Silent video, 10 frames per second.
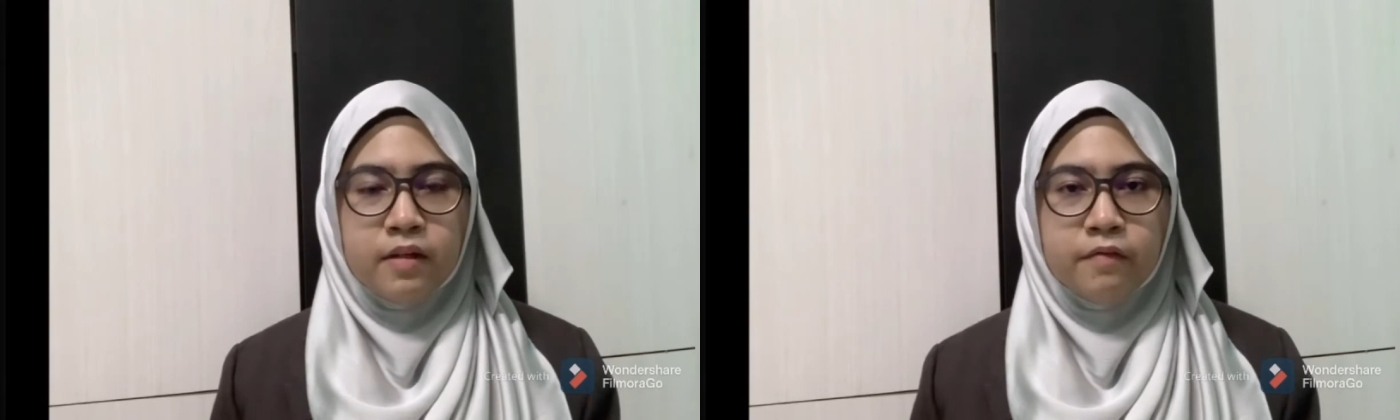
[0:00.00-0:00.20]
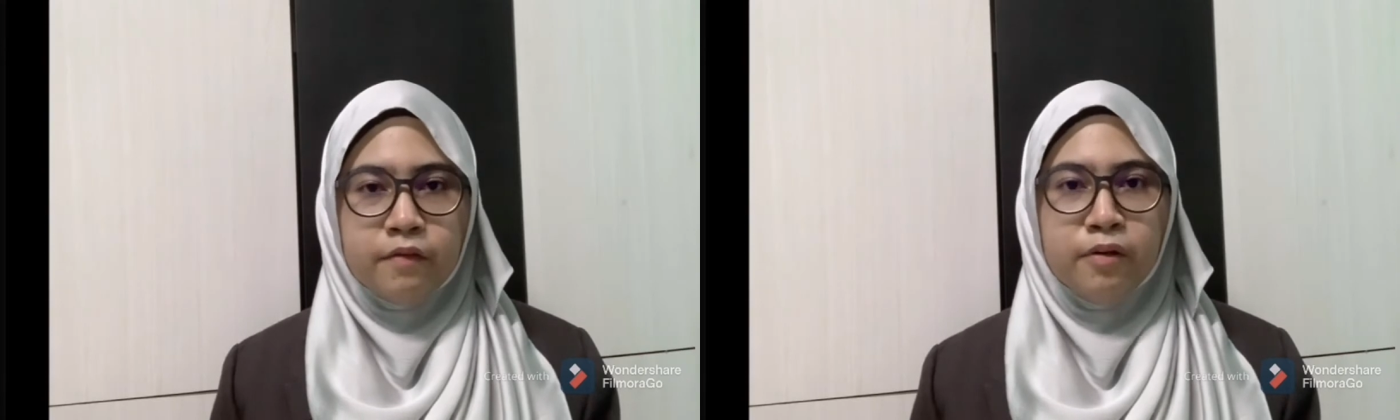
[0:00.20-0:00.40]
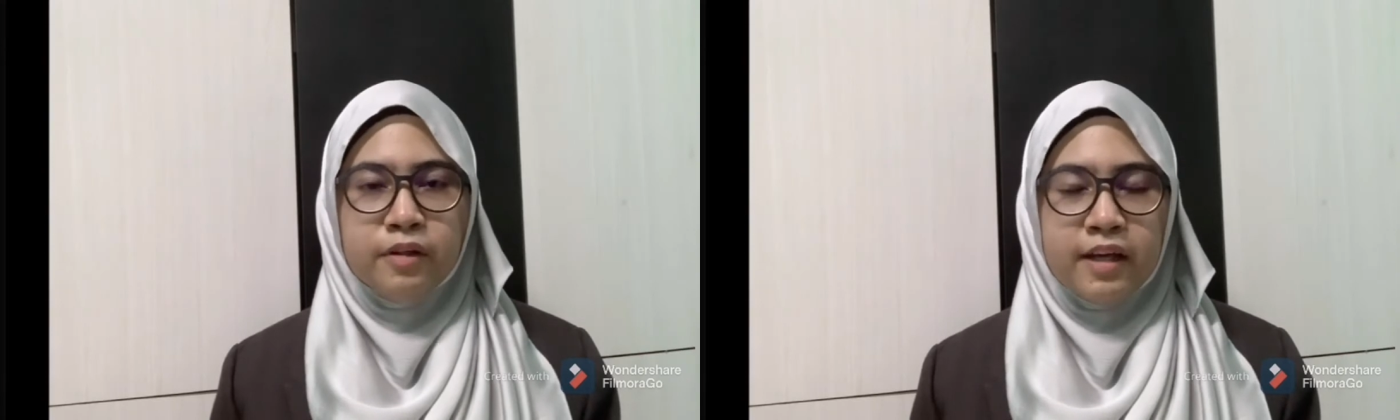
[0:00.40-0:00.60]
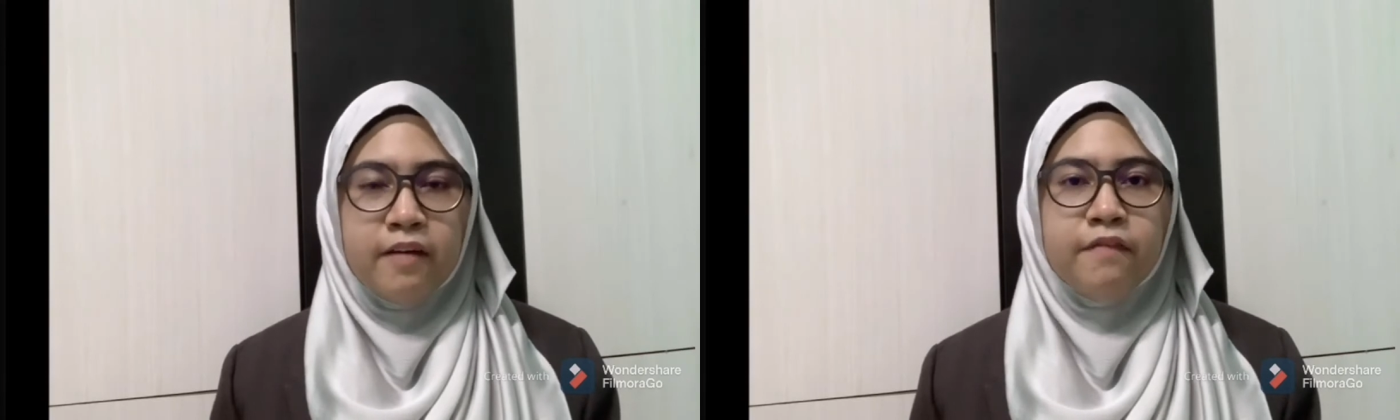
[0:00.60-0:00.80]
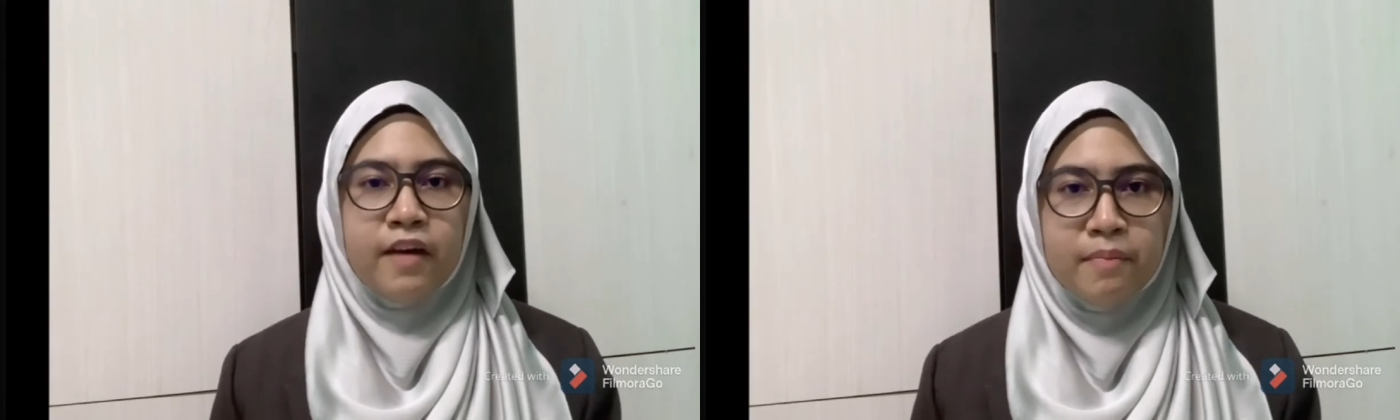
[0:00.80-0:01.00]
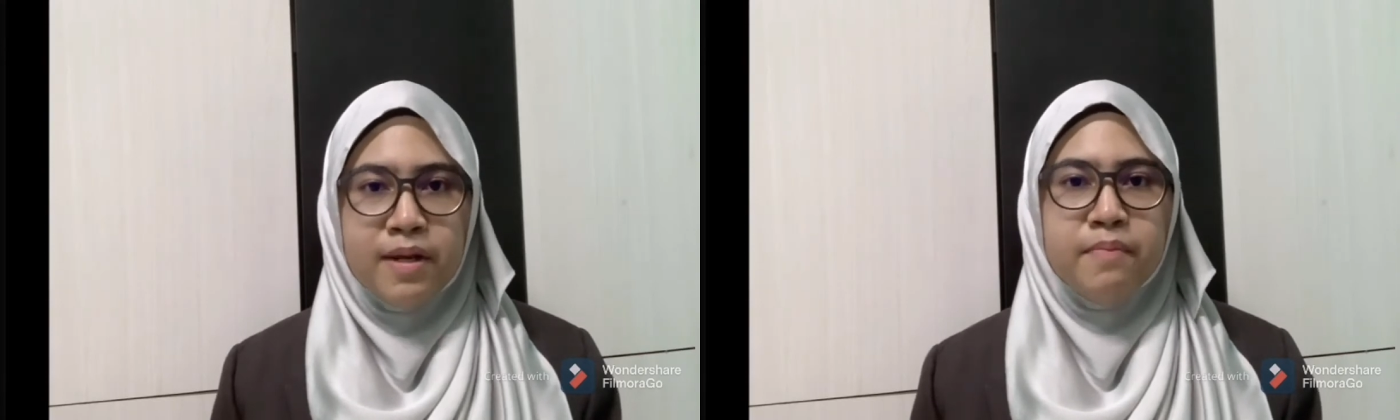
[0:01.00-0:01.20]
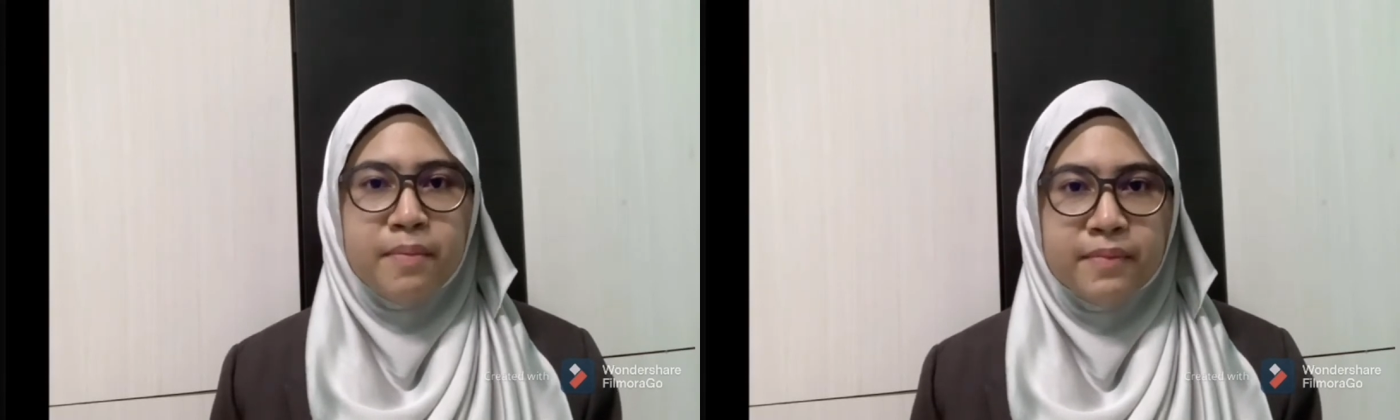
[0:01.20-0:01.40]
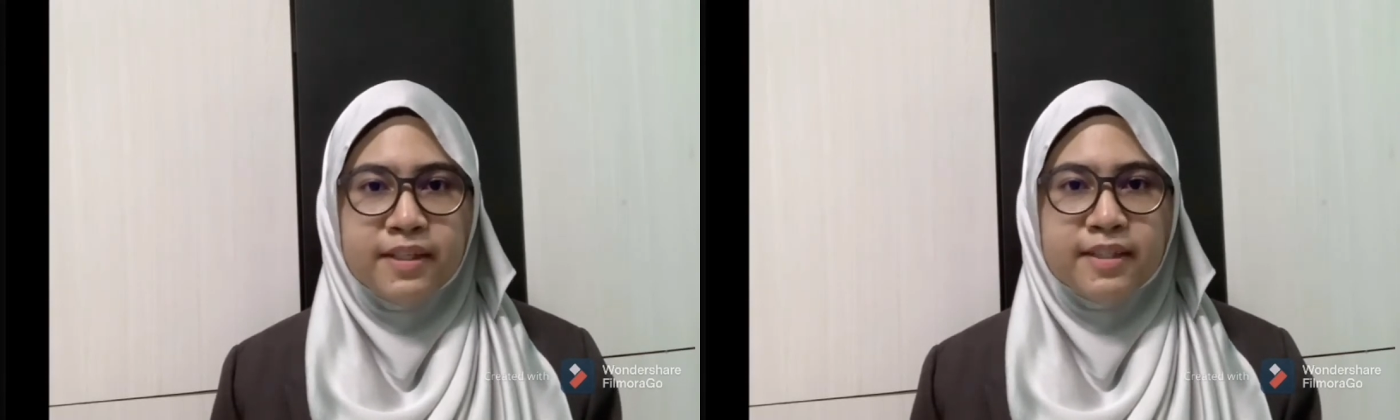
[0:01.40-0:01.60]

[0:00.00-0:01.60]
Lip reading: for their family members.